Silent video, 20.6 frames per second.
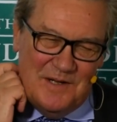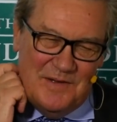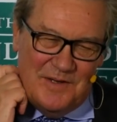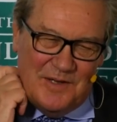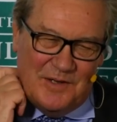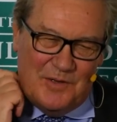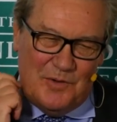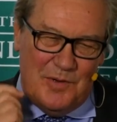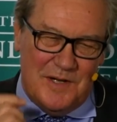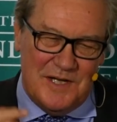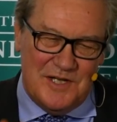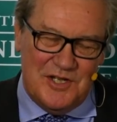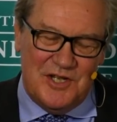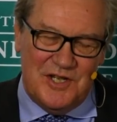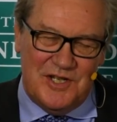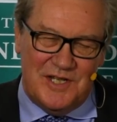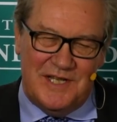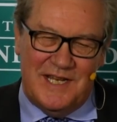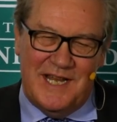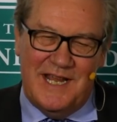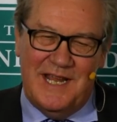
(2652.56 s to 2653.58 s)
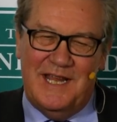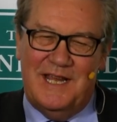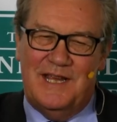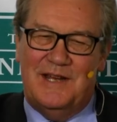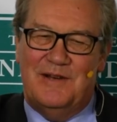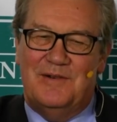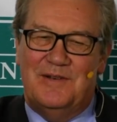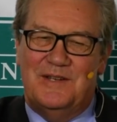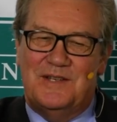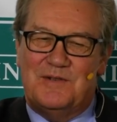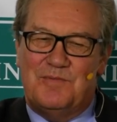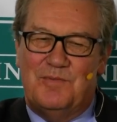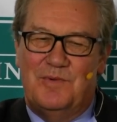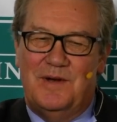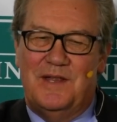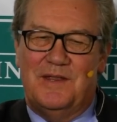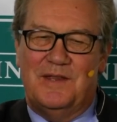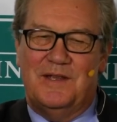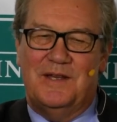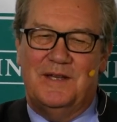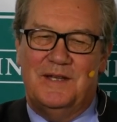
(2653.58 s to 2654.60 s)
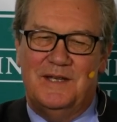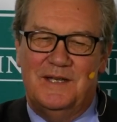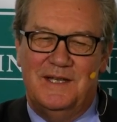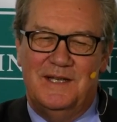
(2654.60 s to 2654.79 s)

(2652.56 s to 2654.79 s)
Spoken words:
the question here is whether